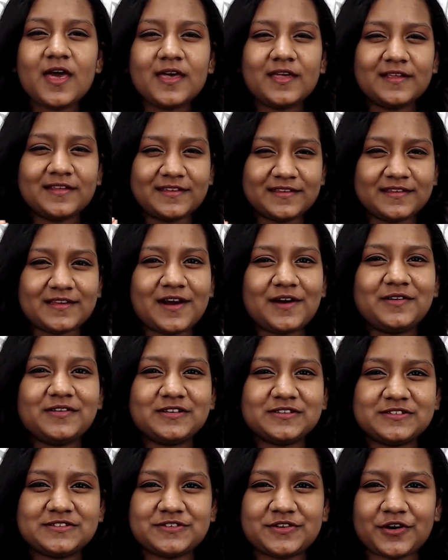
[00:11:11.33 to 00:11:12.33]
Now
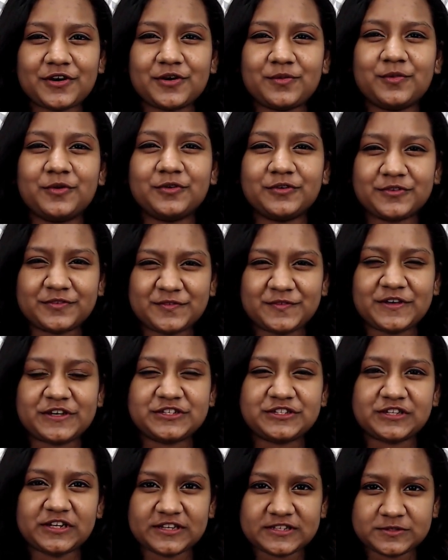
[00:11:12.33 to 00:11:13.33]
let's talk about
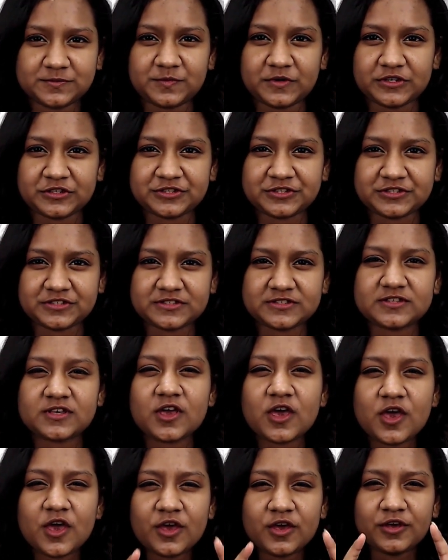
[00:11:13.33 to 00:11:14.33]
facial expressions.
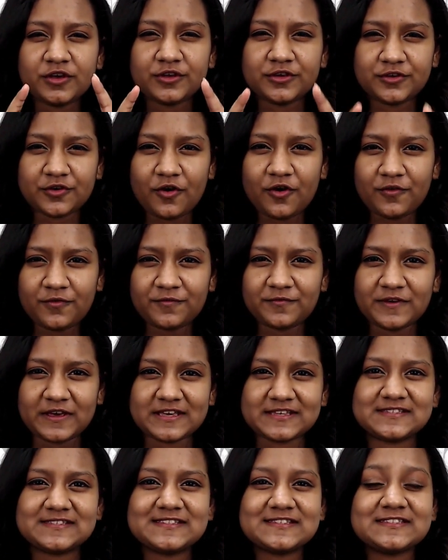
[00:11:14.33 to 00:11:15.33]
Your
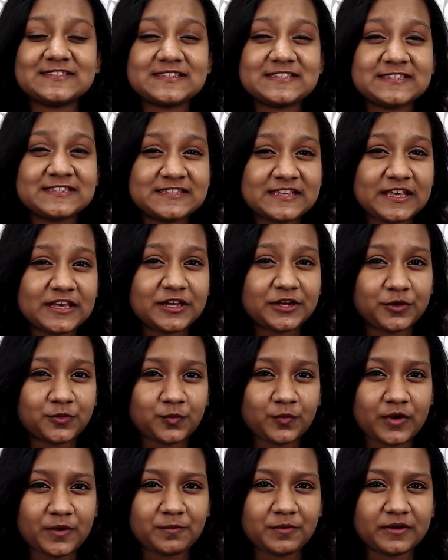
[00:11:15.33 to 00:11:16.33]
face is the secret
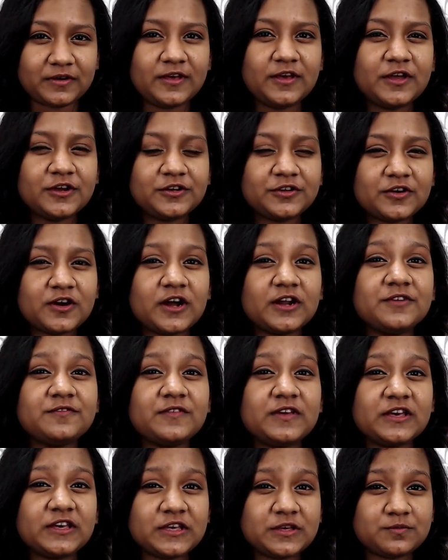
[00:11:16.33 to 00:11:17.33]
weapon to
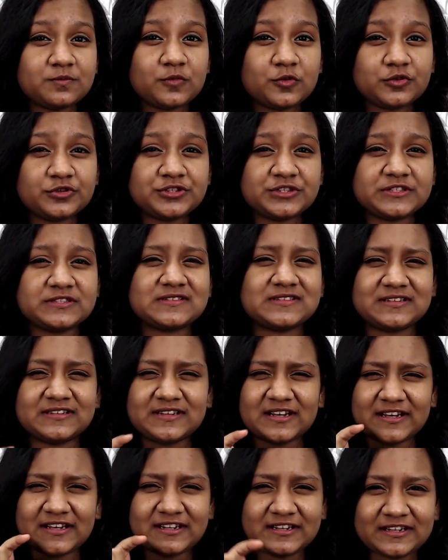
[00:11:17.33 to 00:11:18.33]
conveying emotions
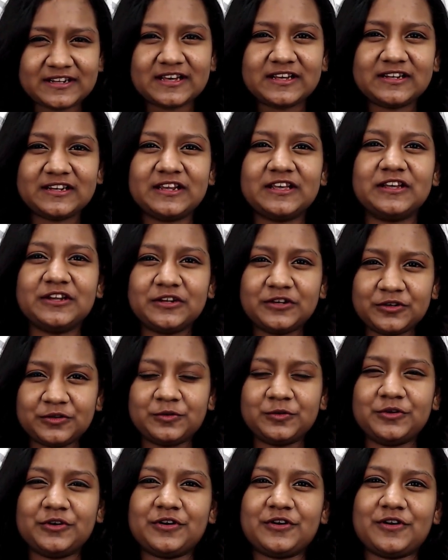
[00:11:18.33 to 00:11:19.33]
directly to
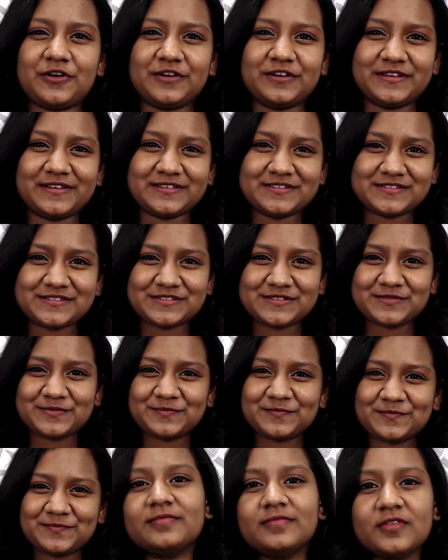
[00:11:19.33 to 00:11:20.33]
your audience.
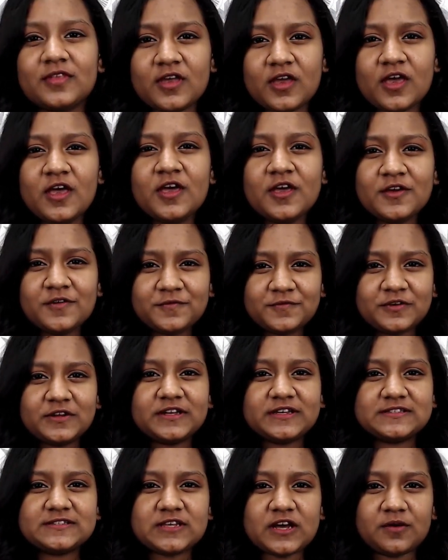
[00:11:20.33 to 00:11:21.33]
For
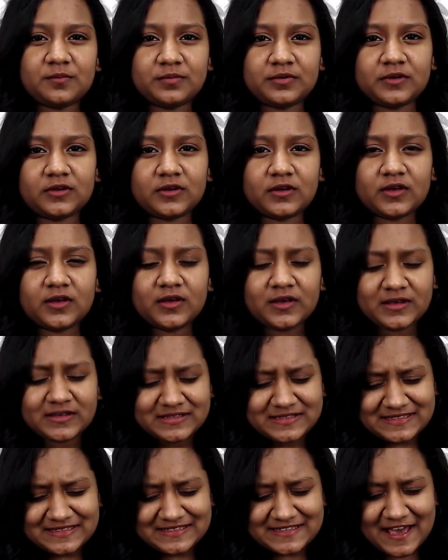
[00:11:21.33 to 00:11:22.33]
example,
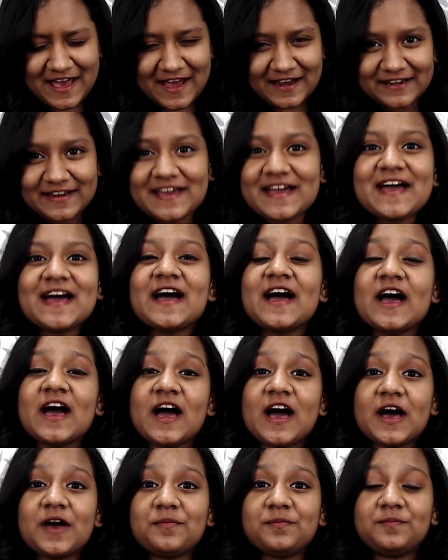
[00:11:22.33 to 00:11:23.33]
sad,
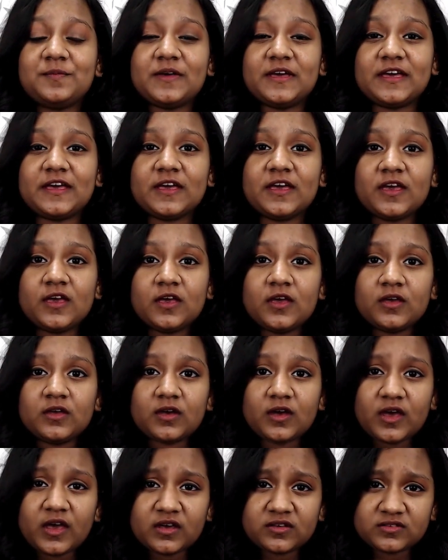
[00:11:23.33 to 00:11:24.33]
happy,
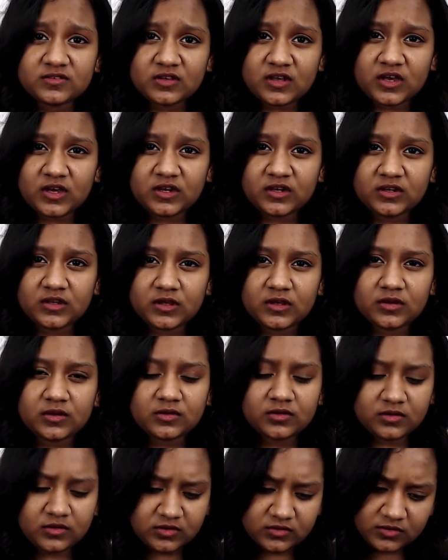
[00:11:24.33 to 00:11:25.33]
anxiety,
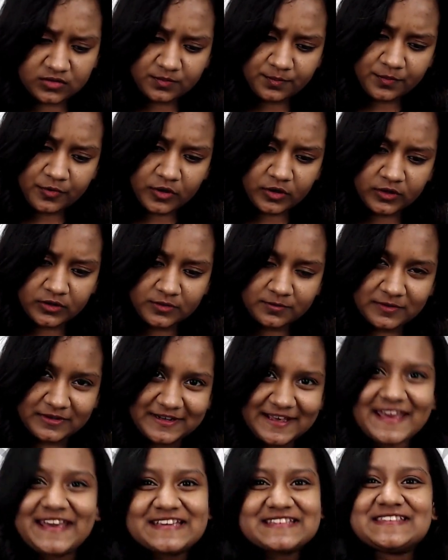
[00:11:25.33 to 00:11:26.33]
disappointment,
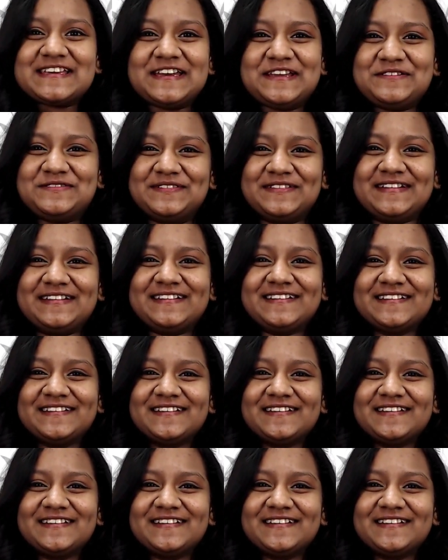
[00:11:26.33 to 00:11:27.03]
excitement.